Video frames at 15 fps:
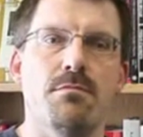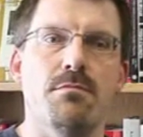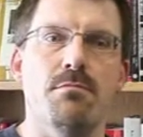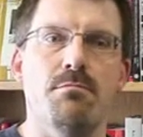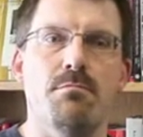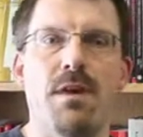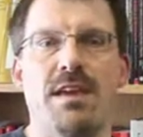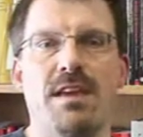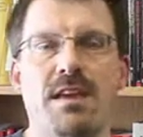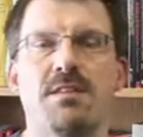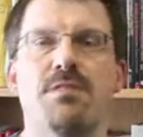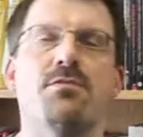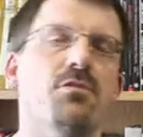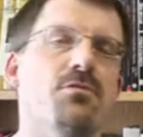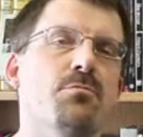making it
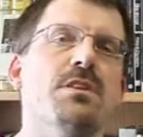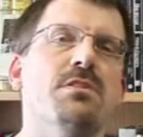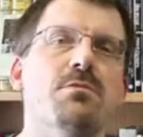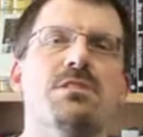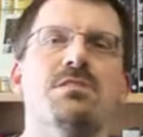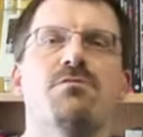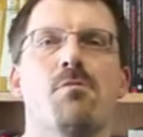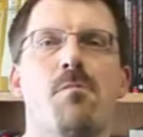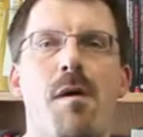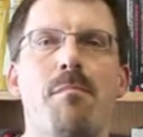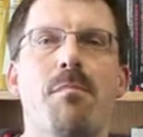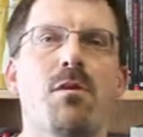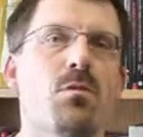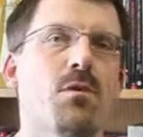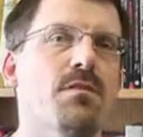difficult for me to actually
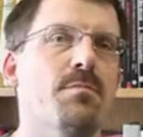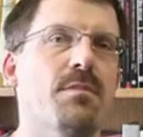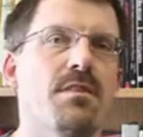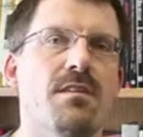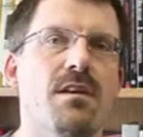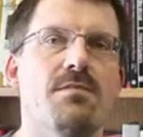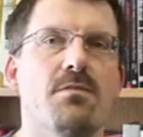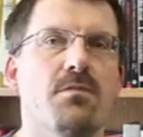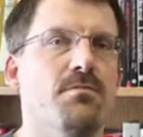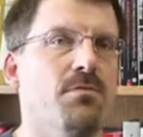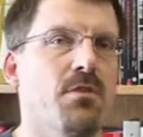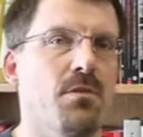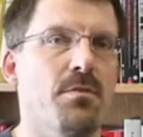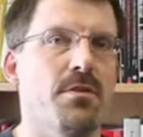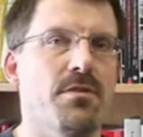remember what's been said for
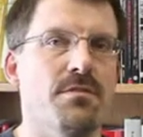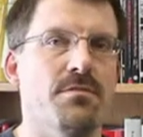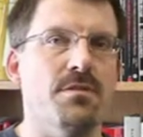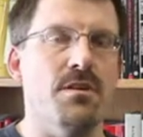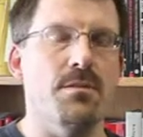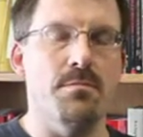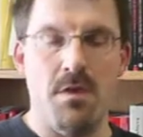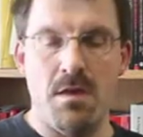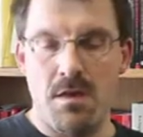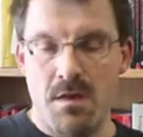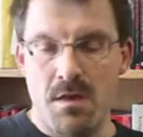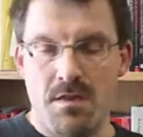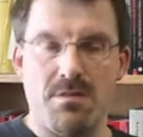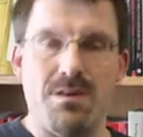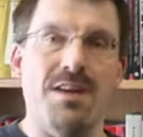long periods of time,
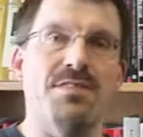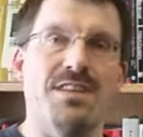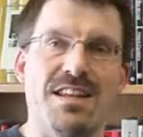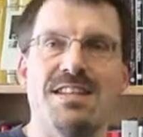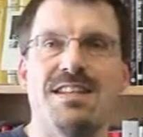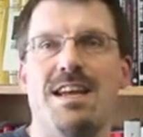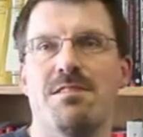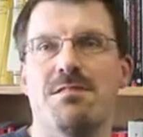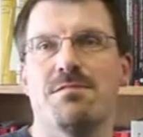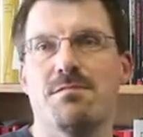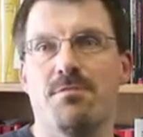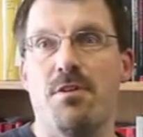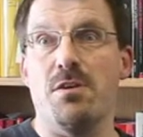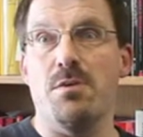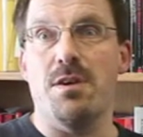so I have to get it down
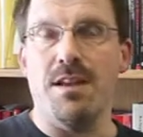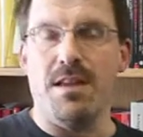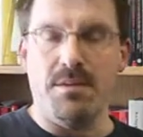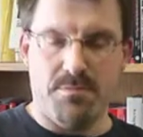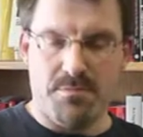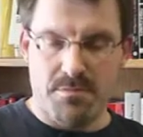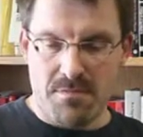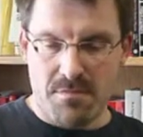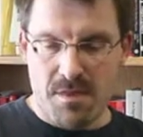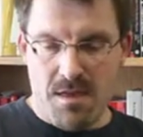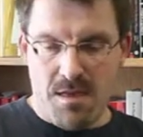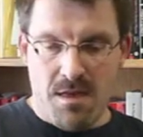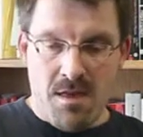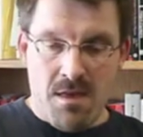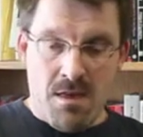very quickly.
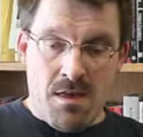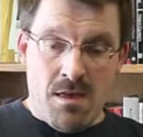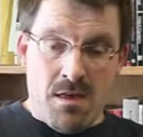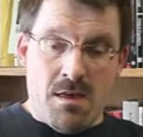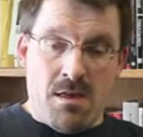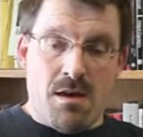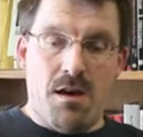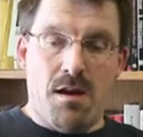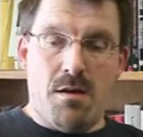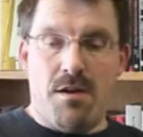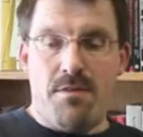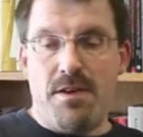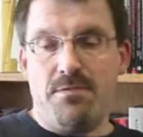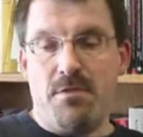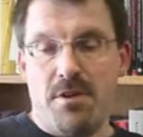I've
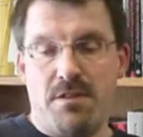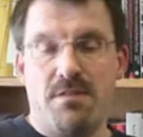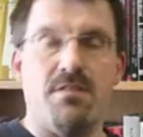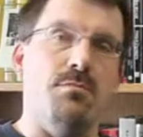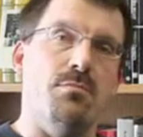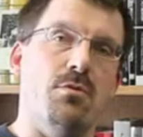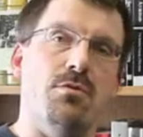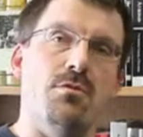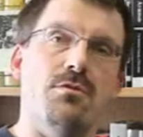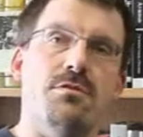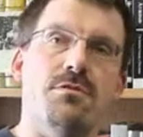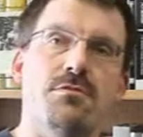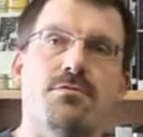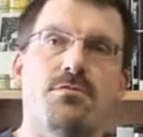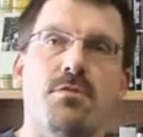had very good support
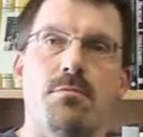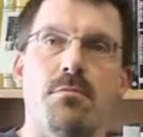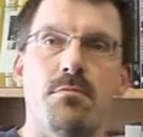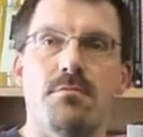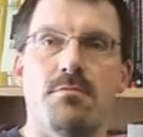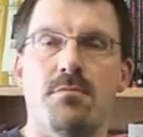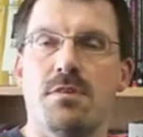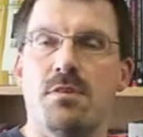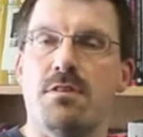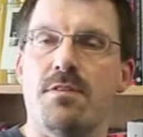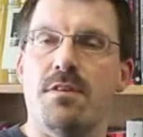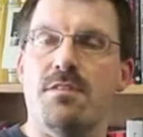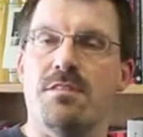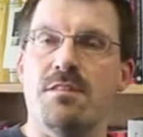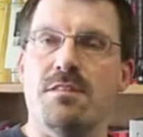from
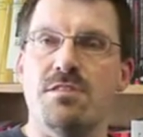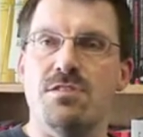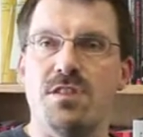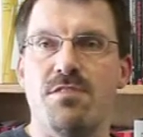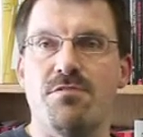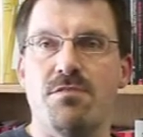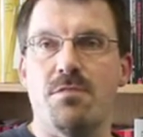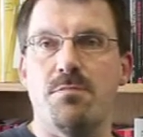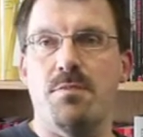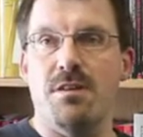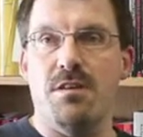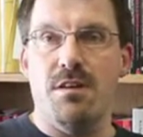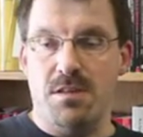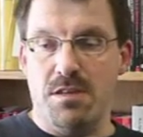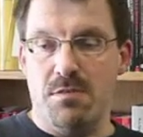universities in general, but
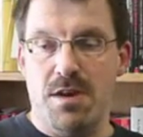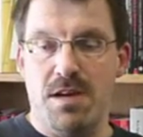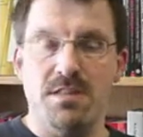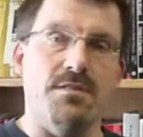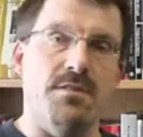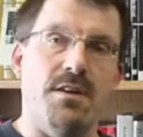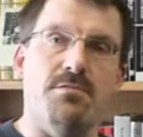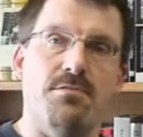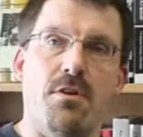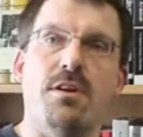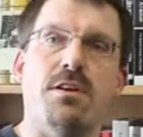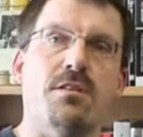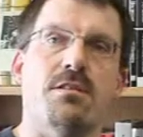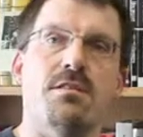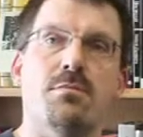at UH I've had very
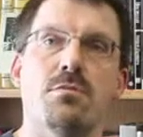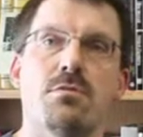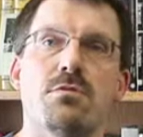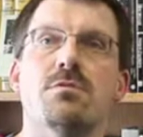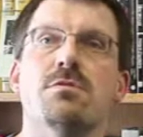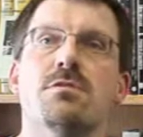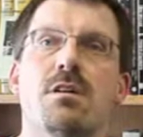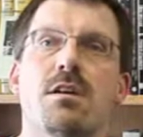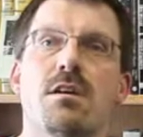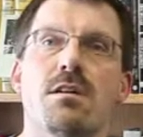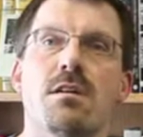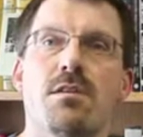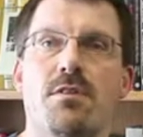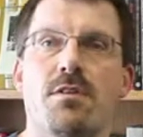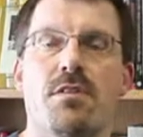good support.
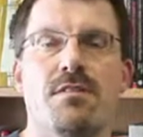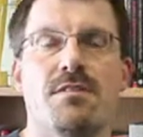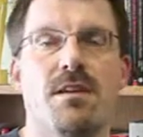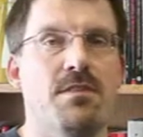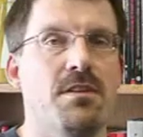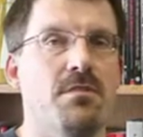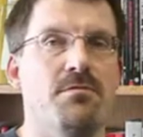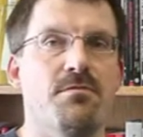I find the staff here